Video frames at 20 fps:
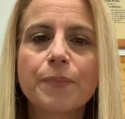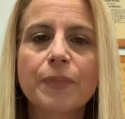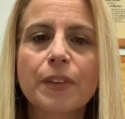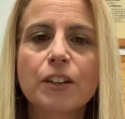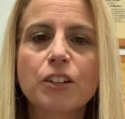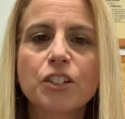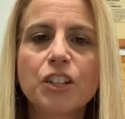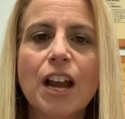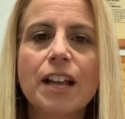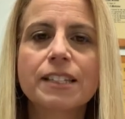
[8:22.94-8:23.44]

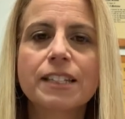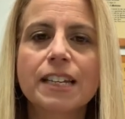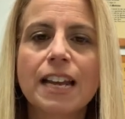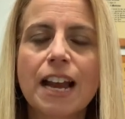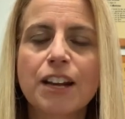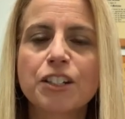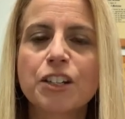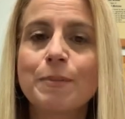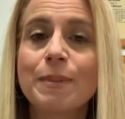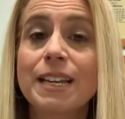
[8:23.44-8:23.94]
shots can
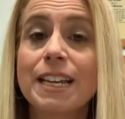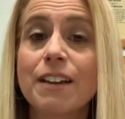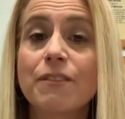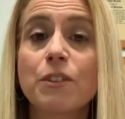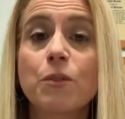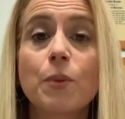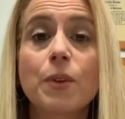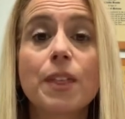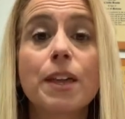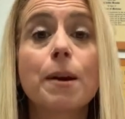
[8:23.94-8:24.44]
actually be
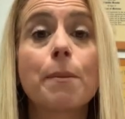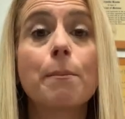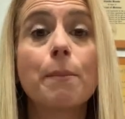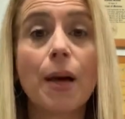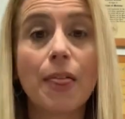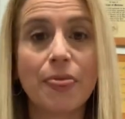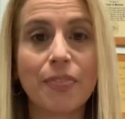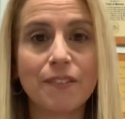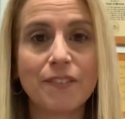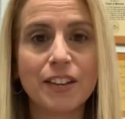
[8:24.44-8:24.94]
given within a
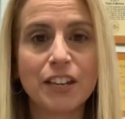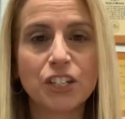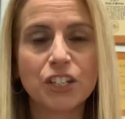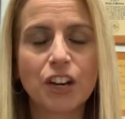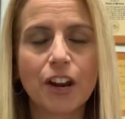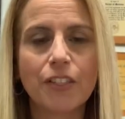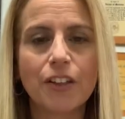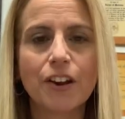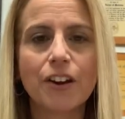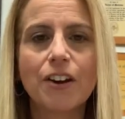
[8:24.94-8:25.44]
month of each
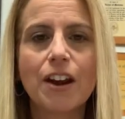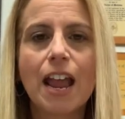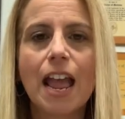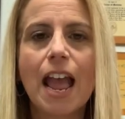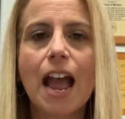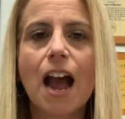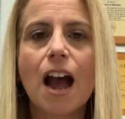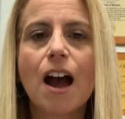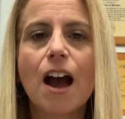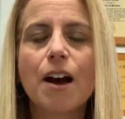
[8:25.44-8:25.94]
other.
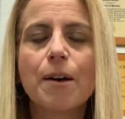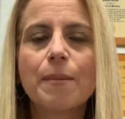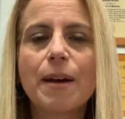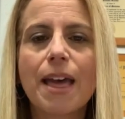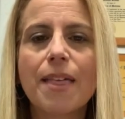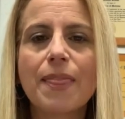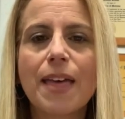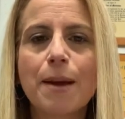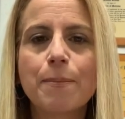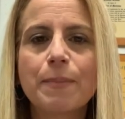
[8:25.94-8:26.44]

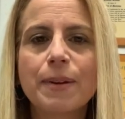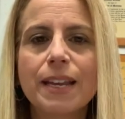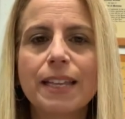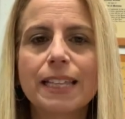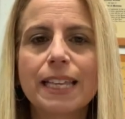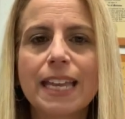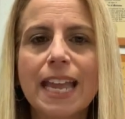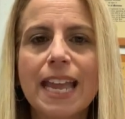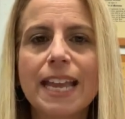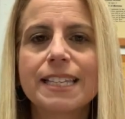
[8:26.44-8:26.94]
And that being
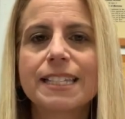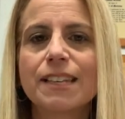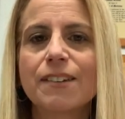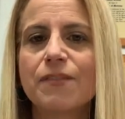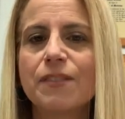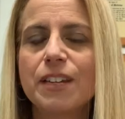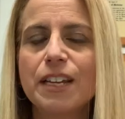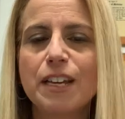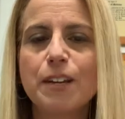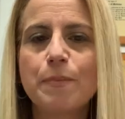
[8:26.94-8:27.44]
the case,
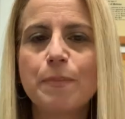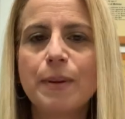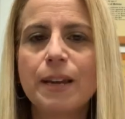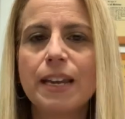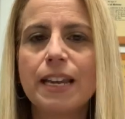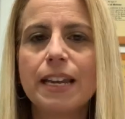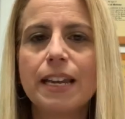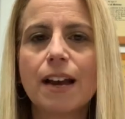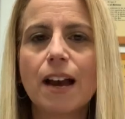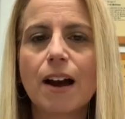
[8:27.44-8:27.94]
if need
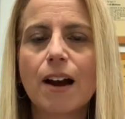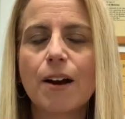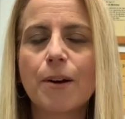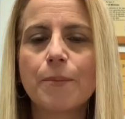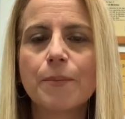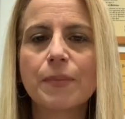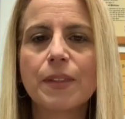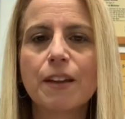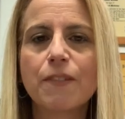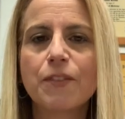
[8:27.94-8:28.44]
be,
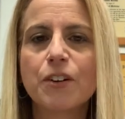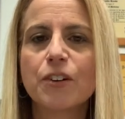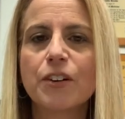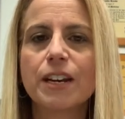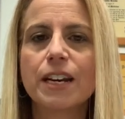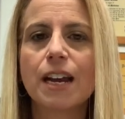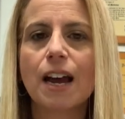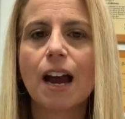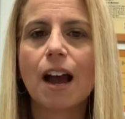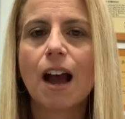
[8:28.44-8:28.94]
if you're
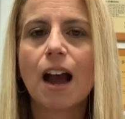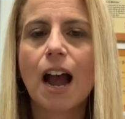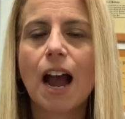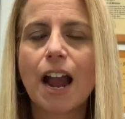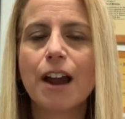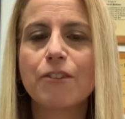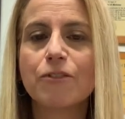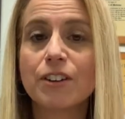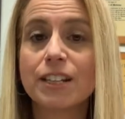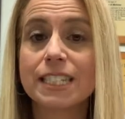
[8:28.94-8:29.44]
in a
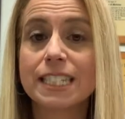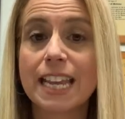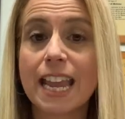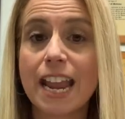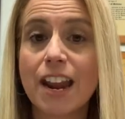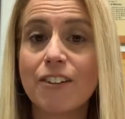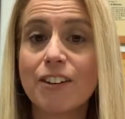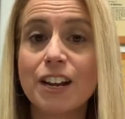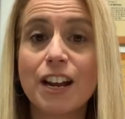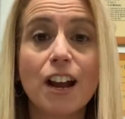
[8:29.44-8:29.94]
high-risk
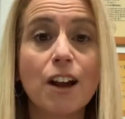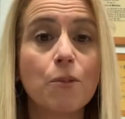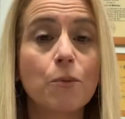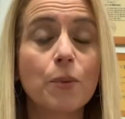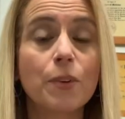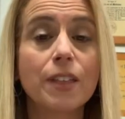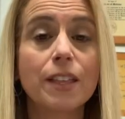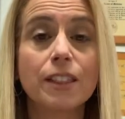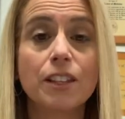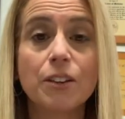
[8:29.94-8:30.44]
area
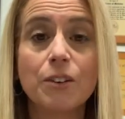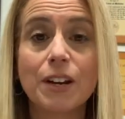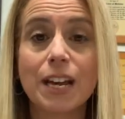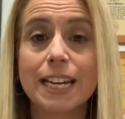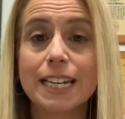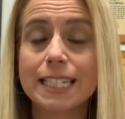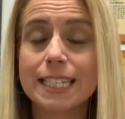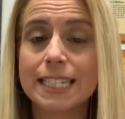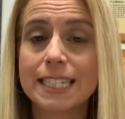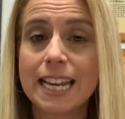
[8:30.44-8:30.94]
within the
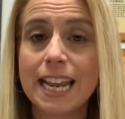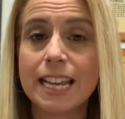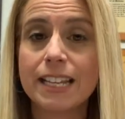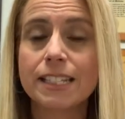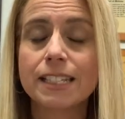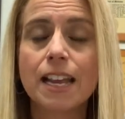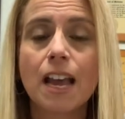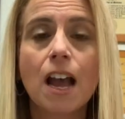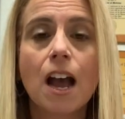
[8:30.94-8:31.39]
United States,